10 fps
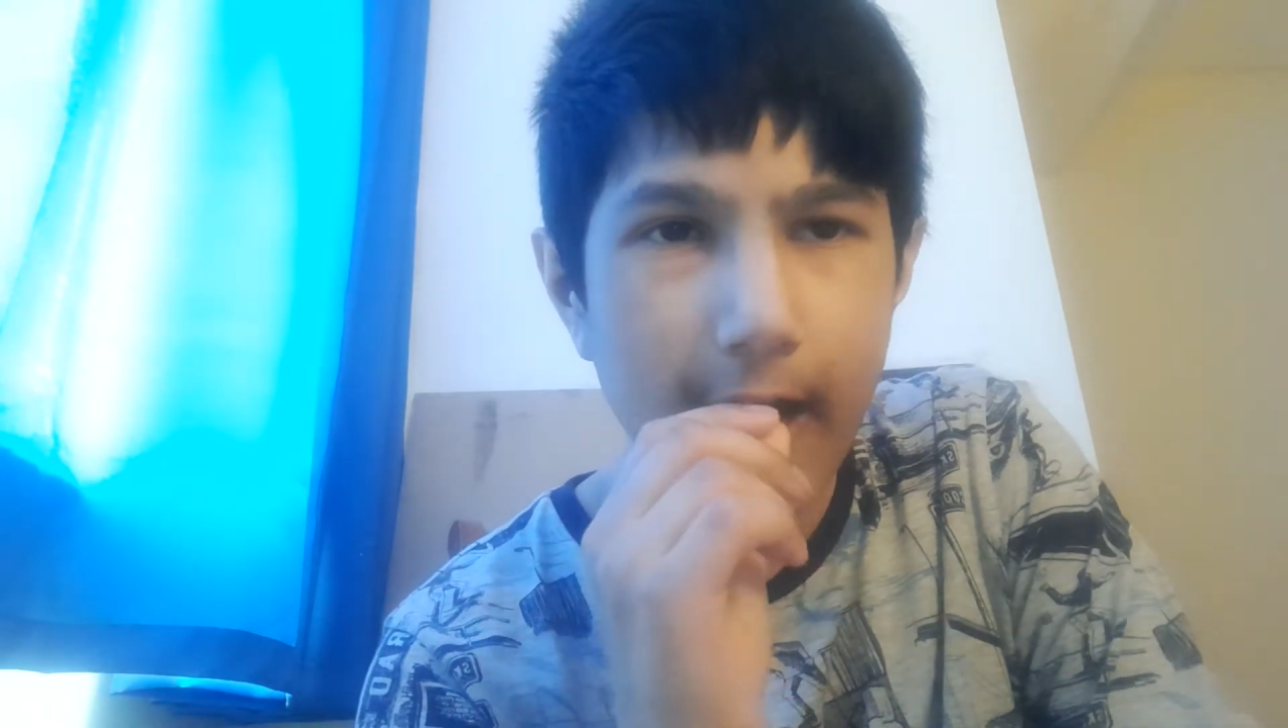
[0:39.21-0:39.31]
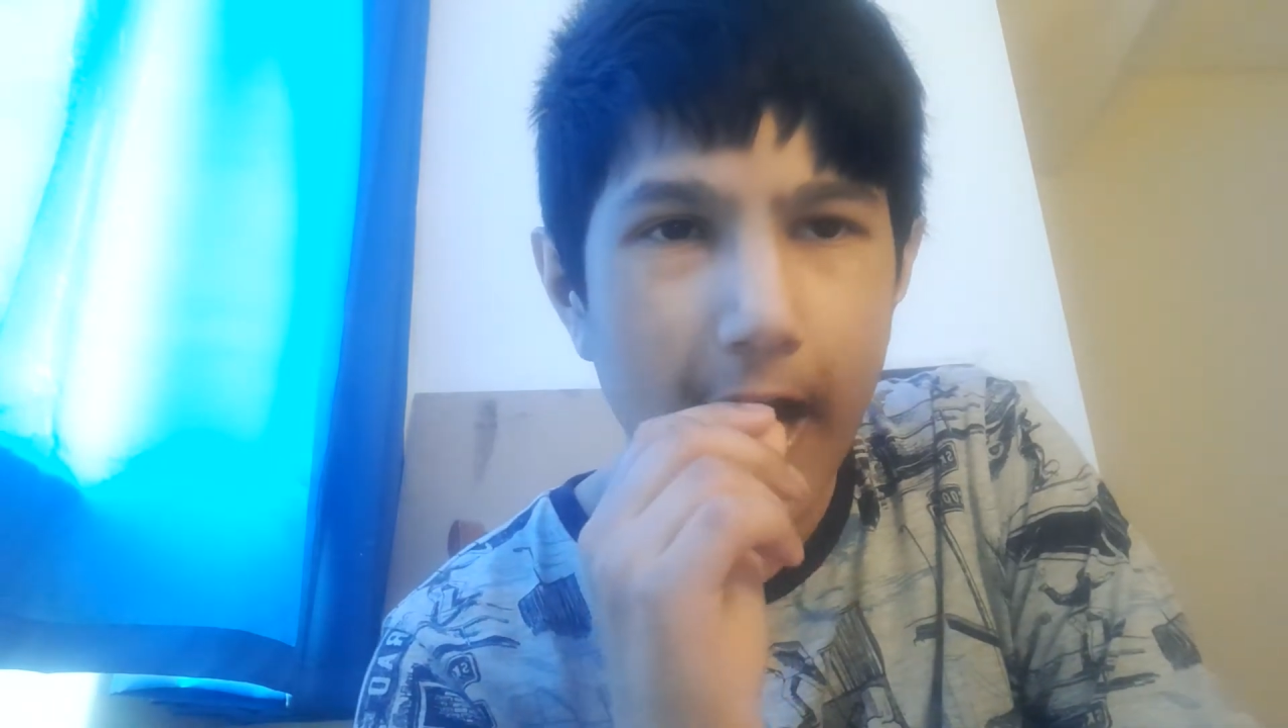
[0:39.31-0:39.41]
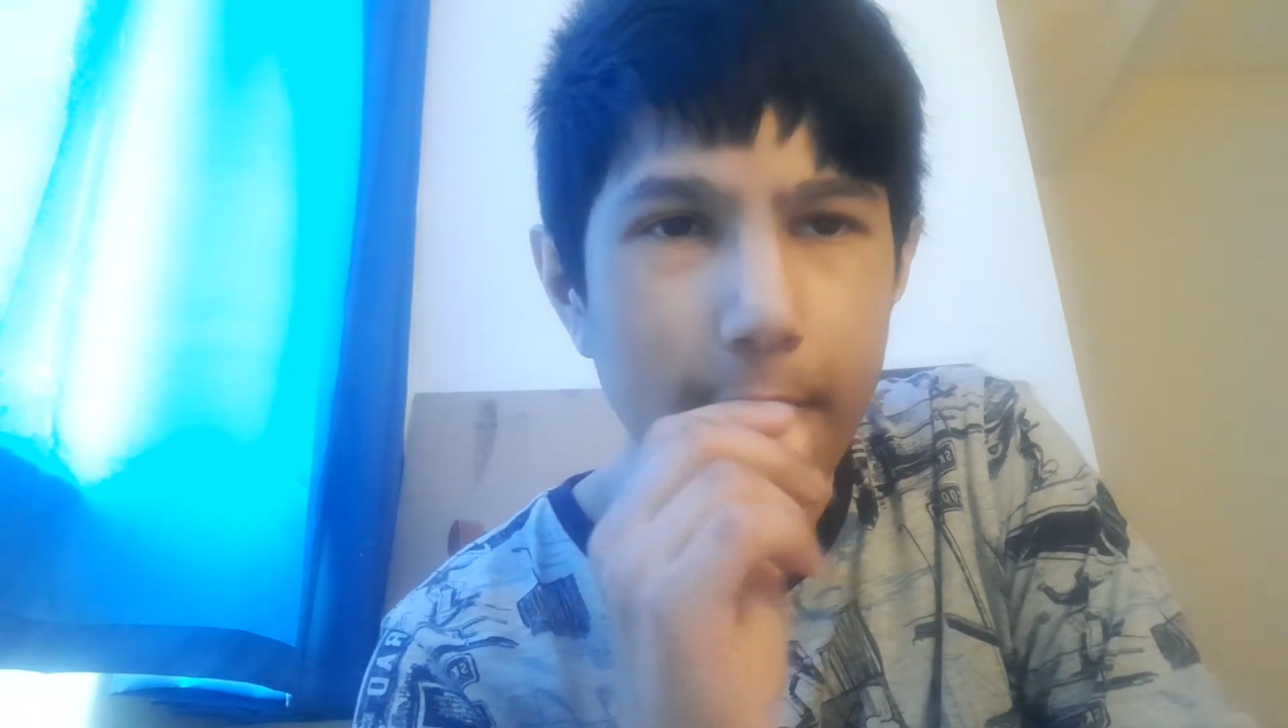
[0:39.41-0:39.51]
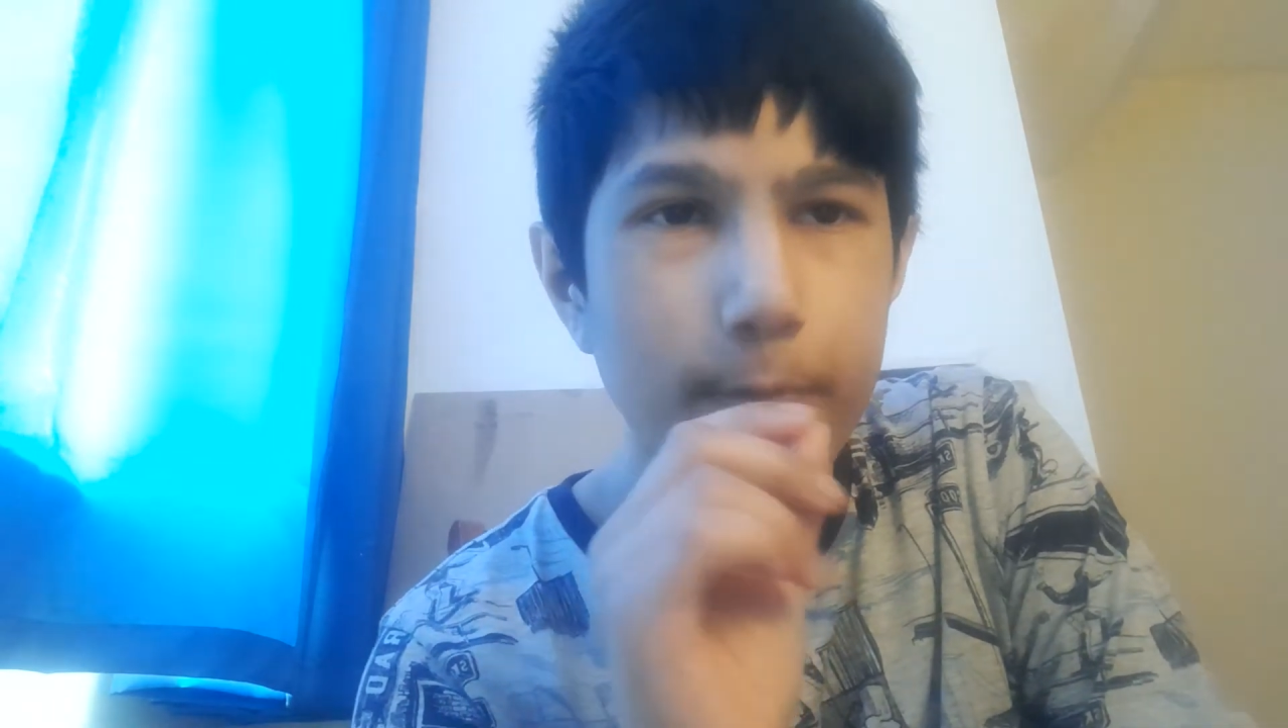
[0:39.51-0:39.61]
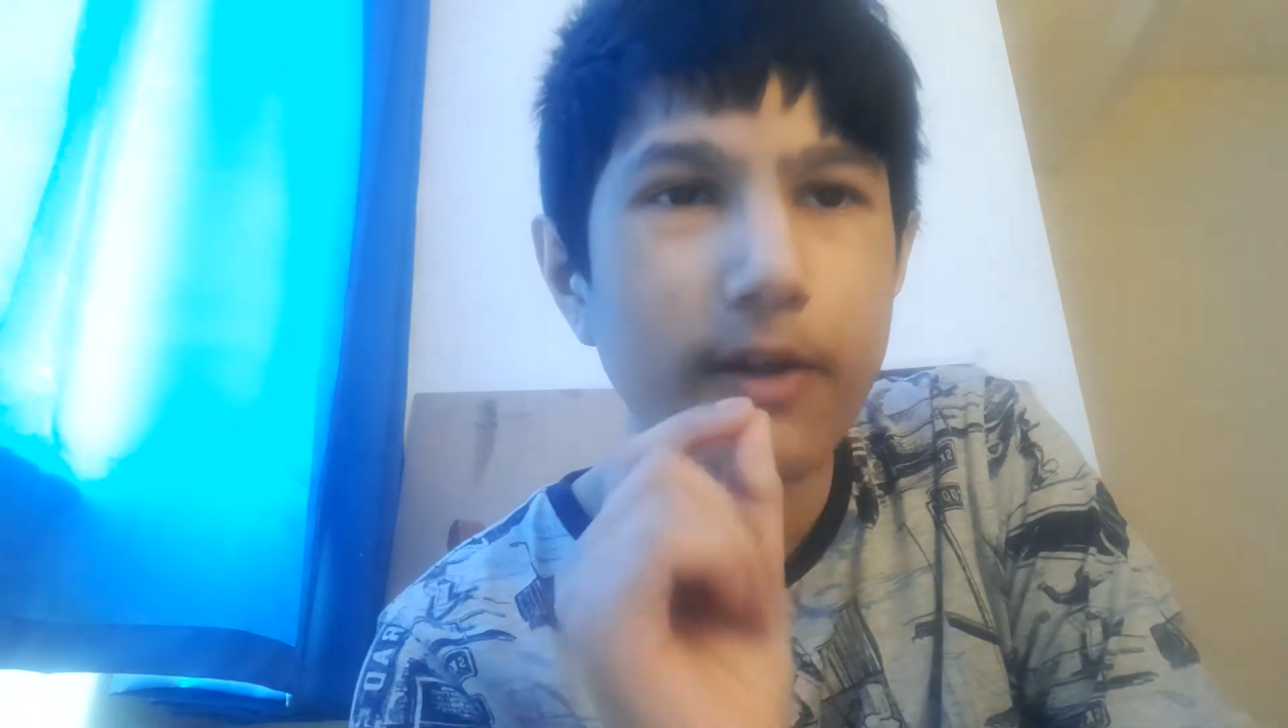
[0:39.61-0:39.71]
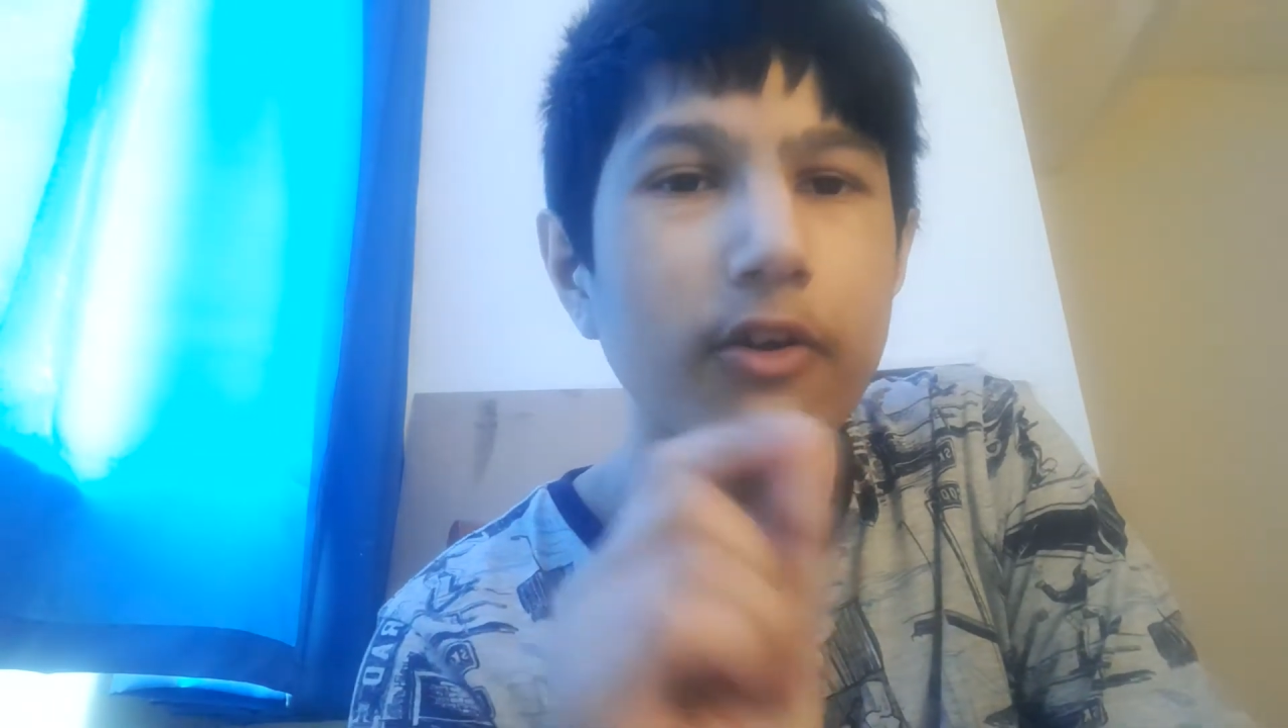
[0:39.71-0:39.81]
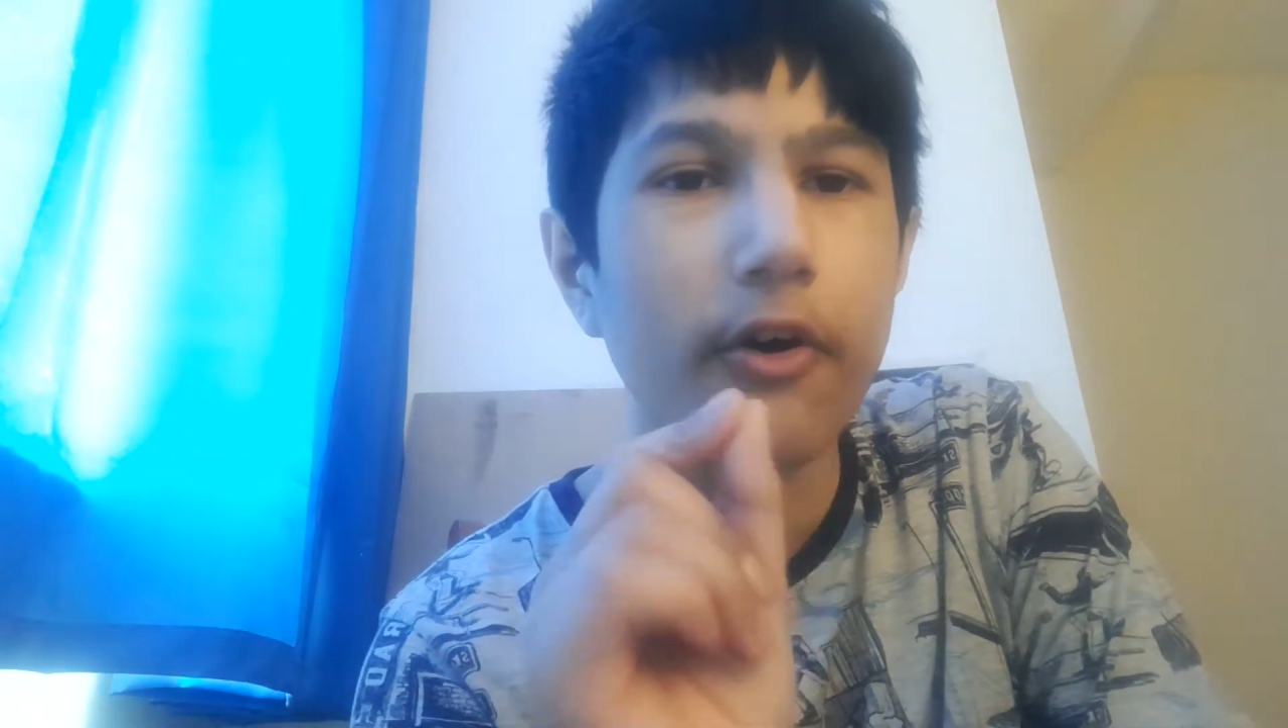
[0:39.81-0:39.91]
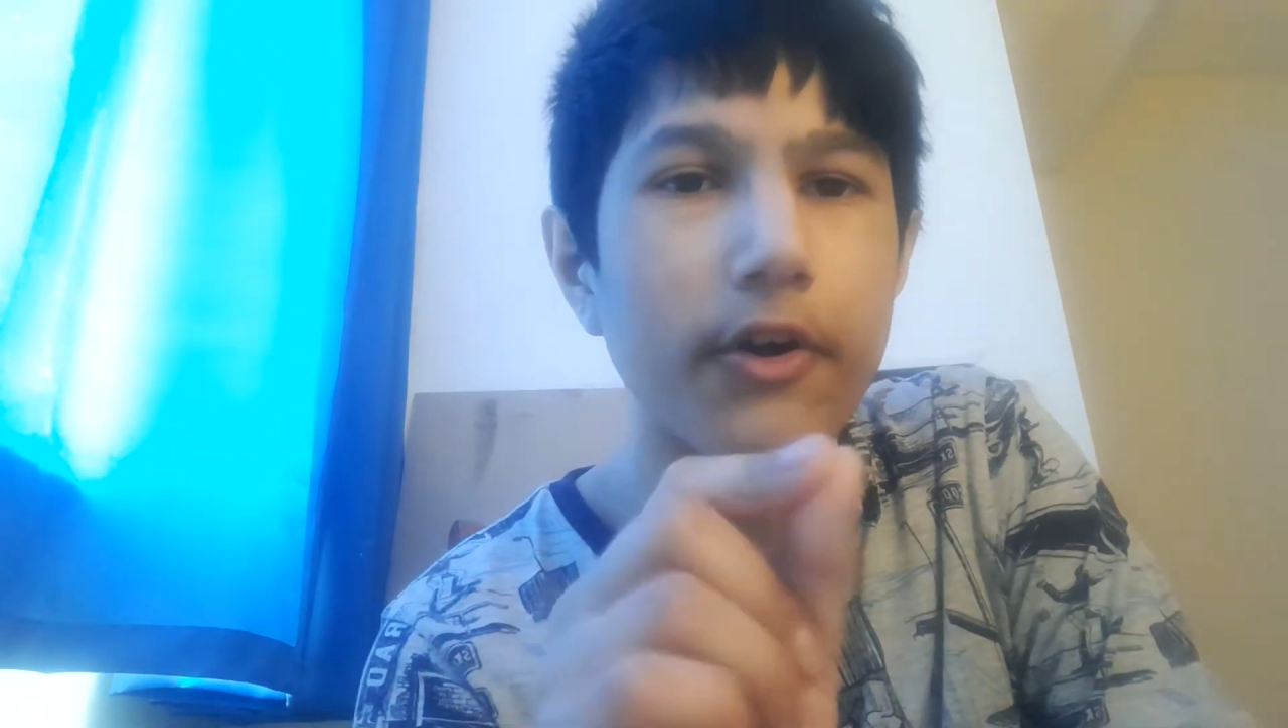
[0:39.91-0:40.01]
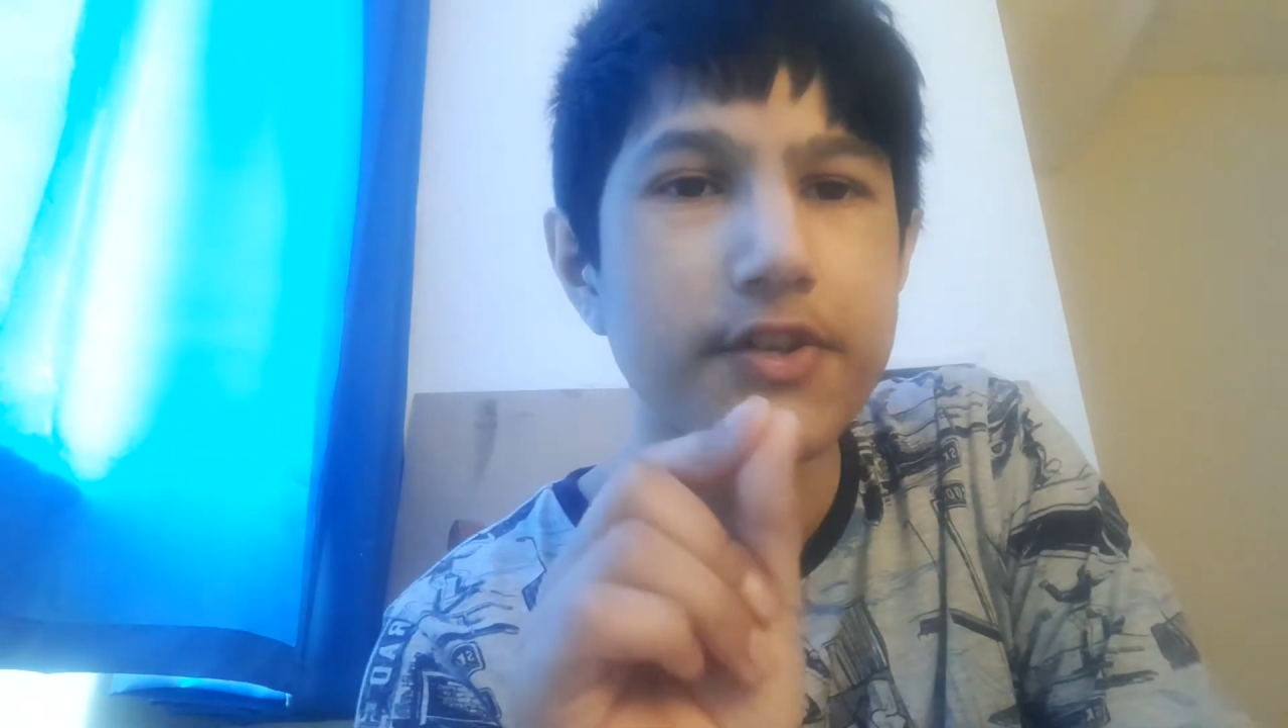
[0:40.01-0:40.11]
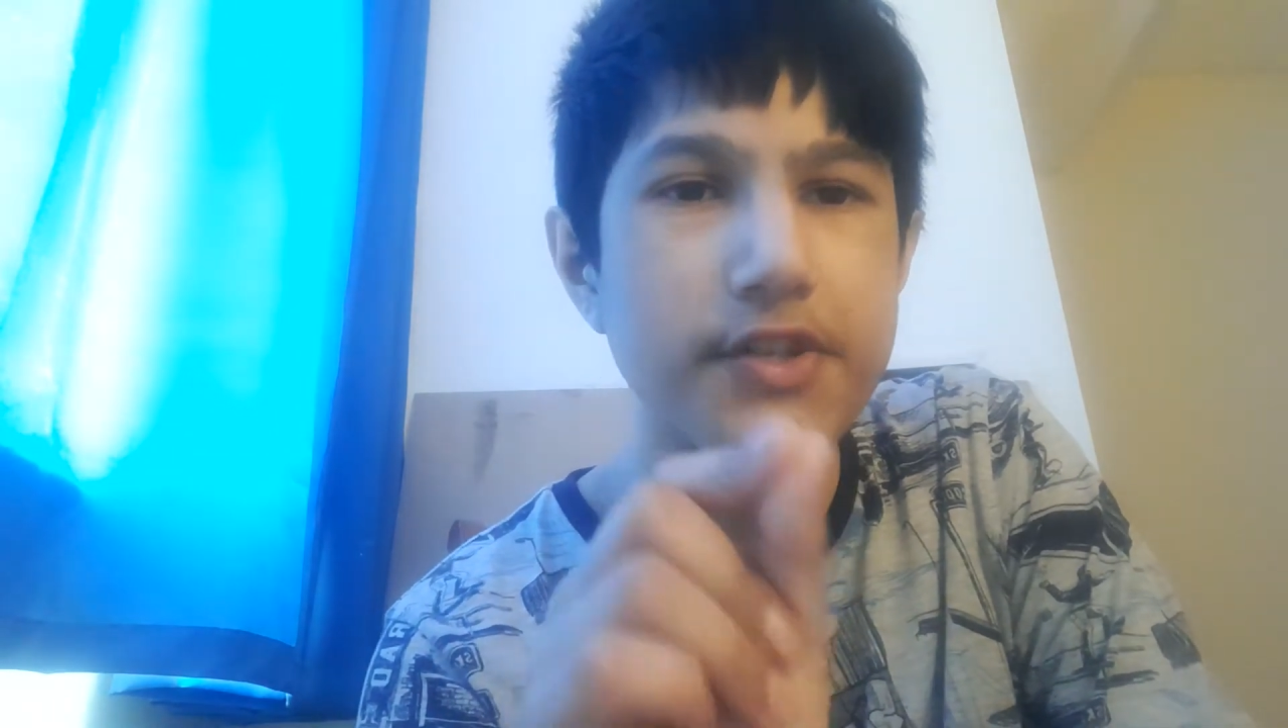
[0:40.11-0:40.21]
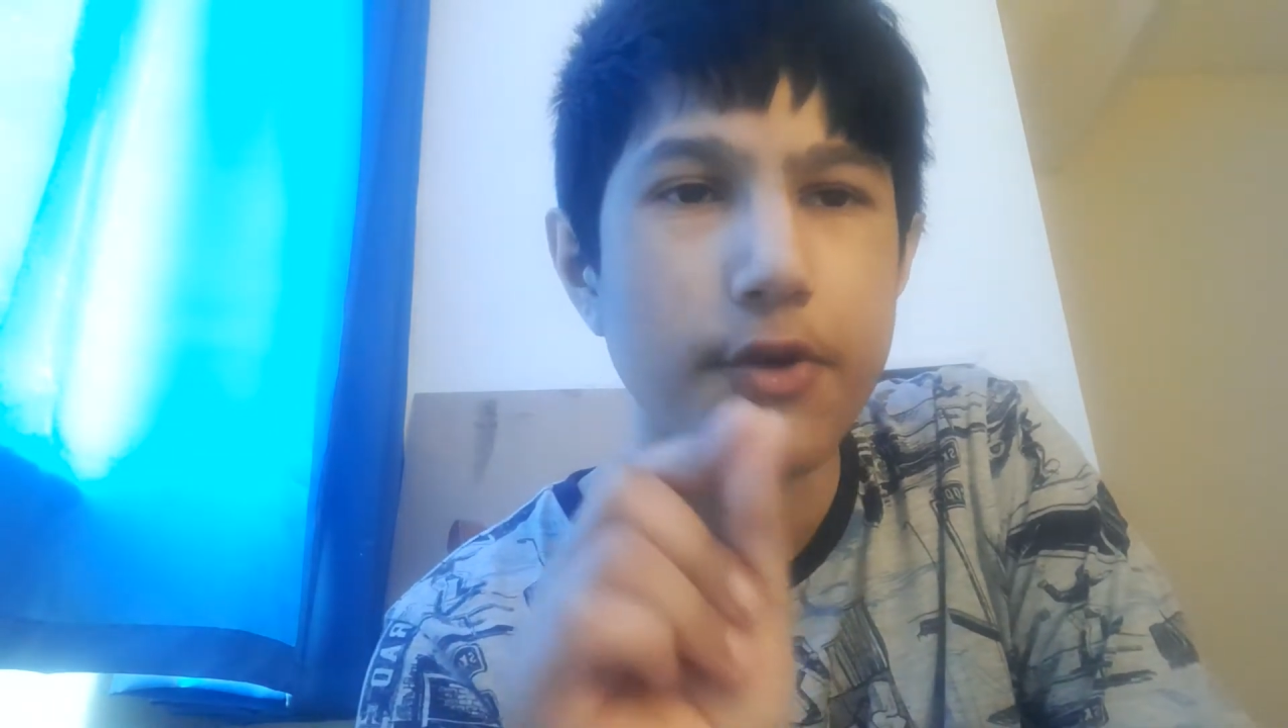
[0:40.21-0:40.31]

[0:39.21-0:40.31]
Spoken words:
I will heart